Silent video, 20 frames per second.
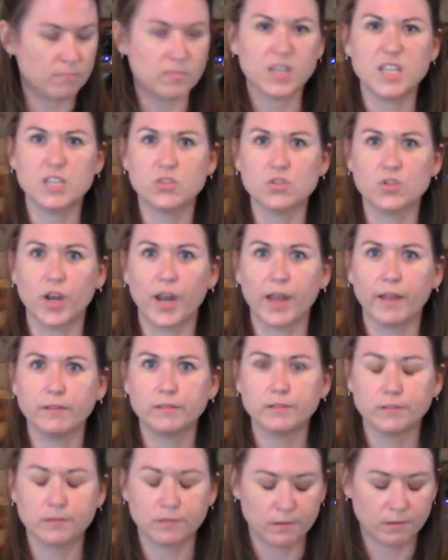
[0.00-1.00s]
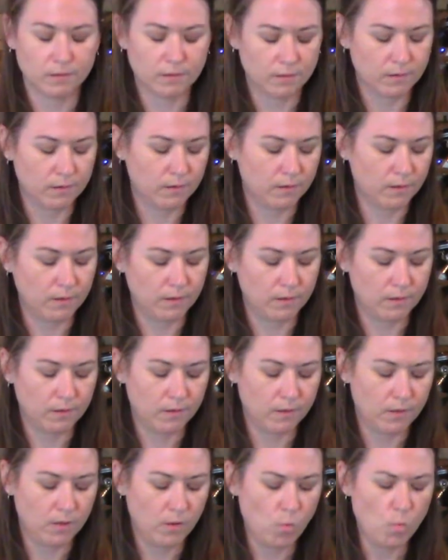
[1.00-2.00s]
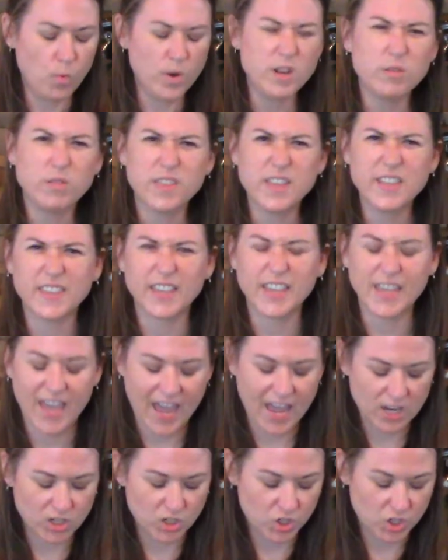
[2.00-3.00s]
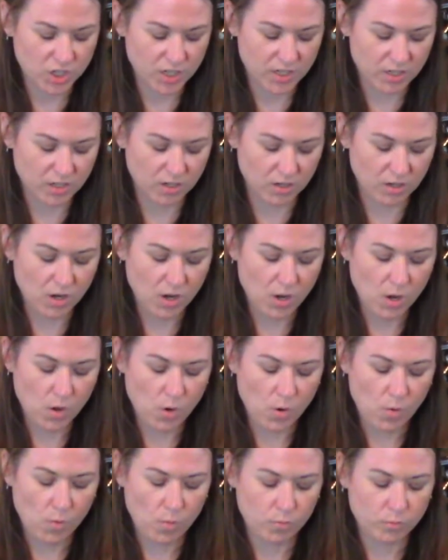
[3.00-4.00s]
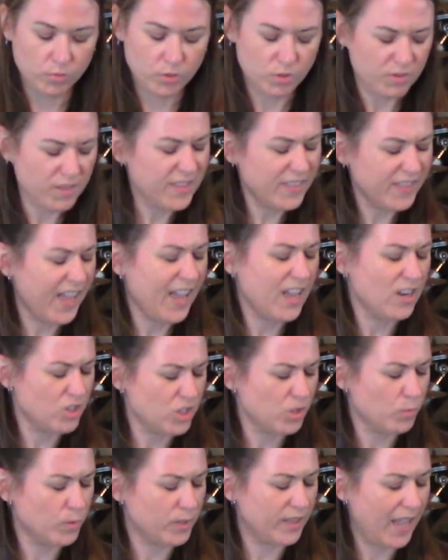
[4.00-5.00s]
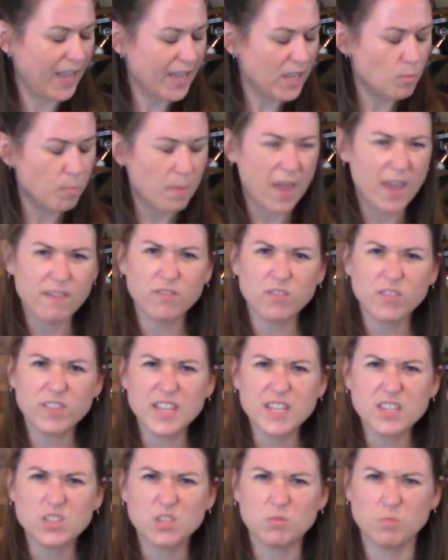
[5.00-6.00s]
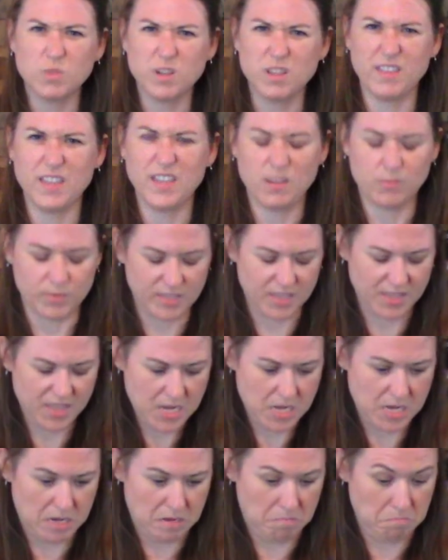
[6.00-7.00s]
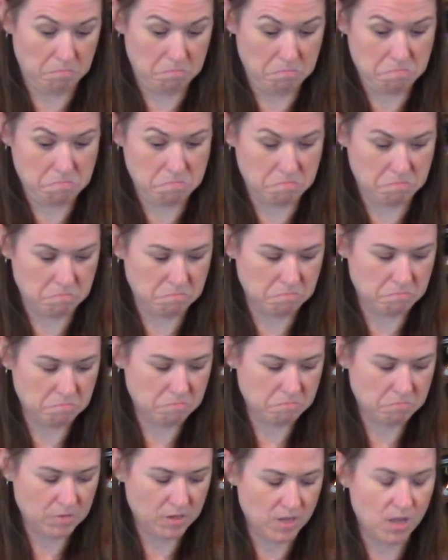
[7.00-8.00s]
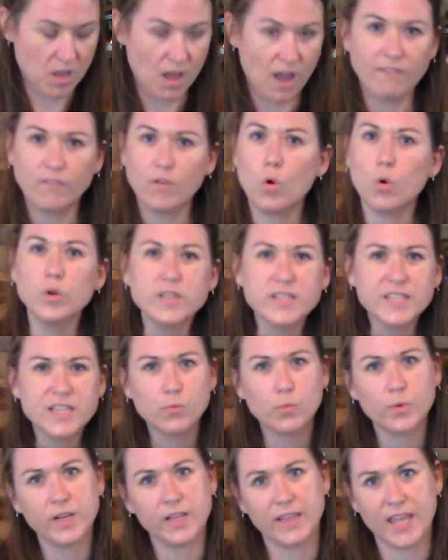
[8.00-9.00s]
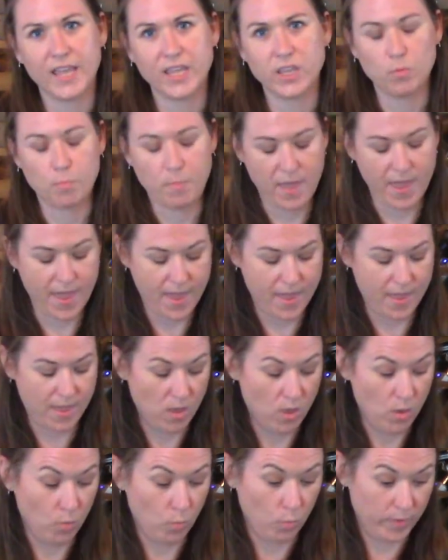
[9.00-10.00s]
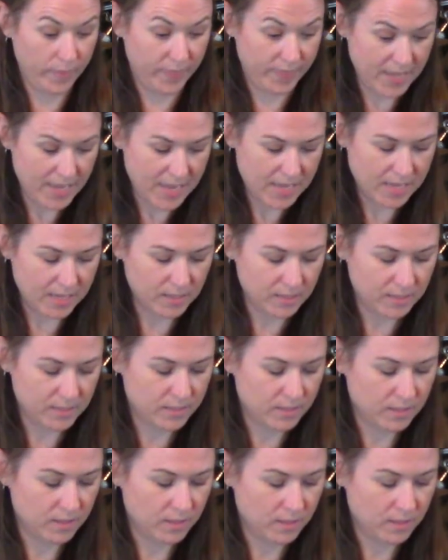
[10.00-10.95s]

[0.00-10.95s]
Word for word: Easter eggs. What do you think the cashier, do you think the cashier would let you pay for these? Hmm, he keeps thinking, hmm. Of course he wouldn't let you pay with these.